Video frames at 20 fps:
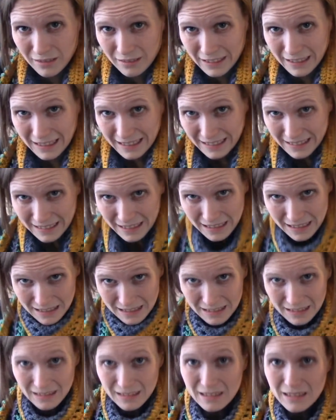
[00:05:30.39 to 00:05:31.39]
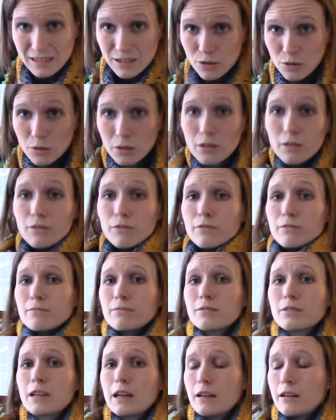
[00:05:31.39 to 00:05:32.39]
Like, it does sort of
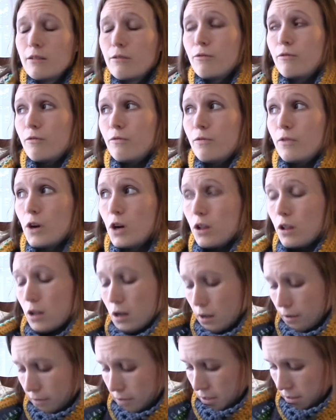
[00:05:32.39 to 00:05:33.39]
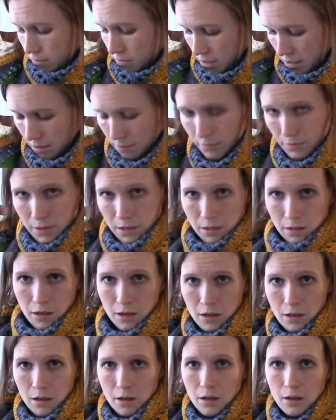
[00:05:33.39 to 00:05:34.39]
kind of fall off sometimes,
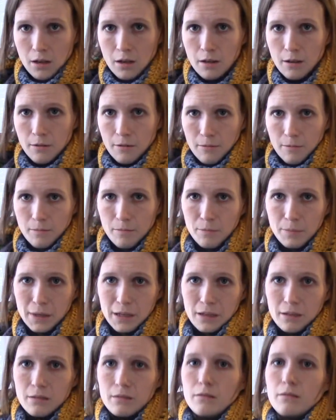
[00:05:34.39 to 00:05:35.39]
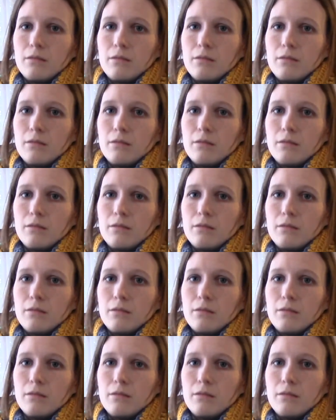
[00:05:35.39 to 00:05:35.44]
but